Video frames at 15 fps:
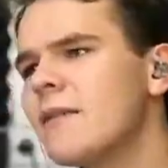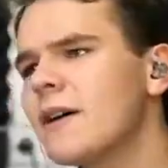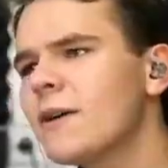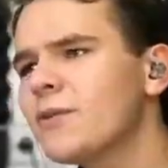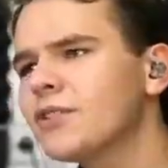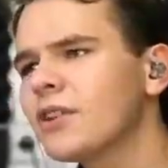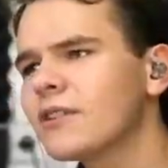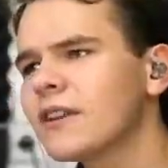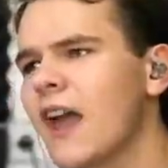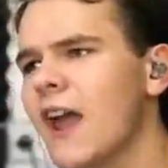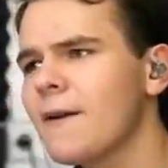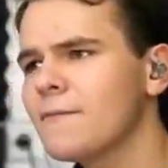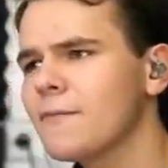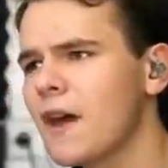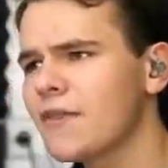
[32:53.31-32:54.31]
But that was
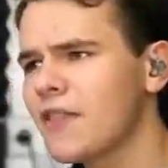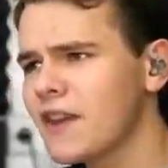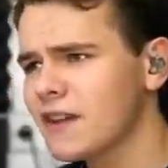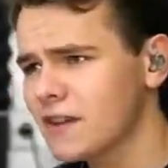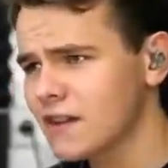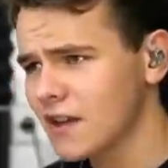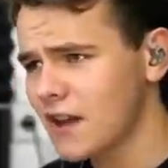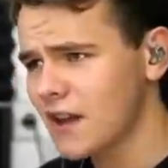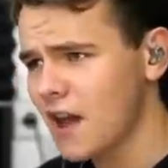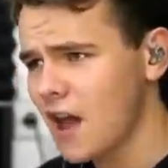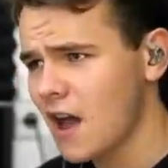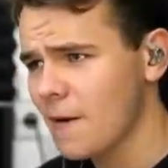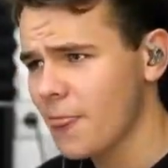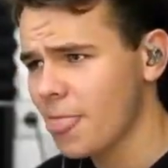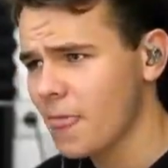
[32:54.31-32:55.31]
okay, I think.
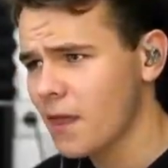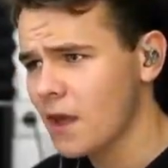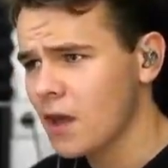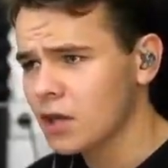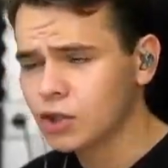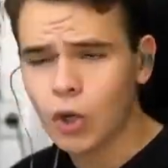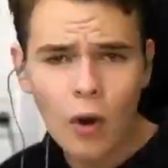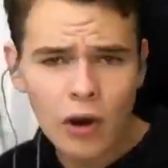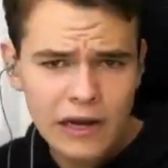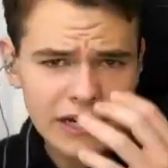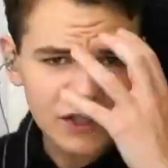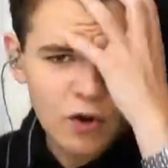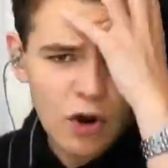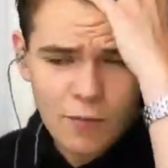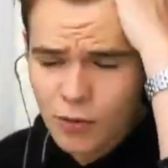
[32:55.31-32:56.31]

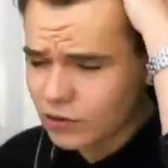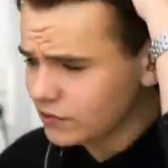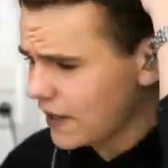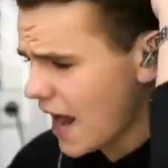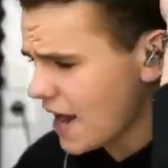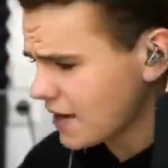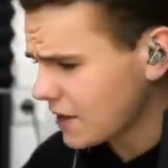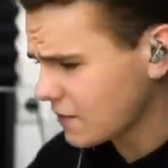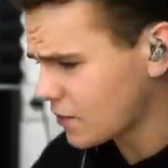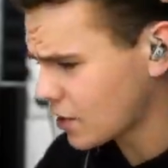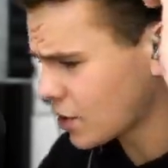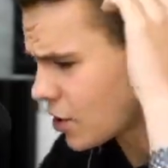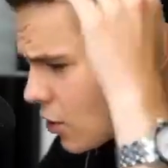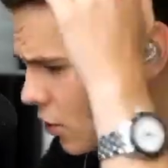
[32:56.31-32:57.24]
Totally doable landing,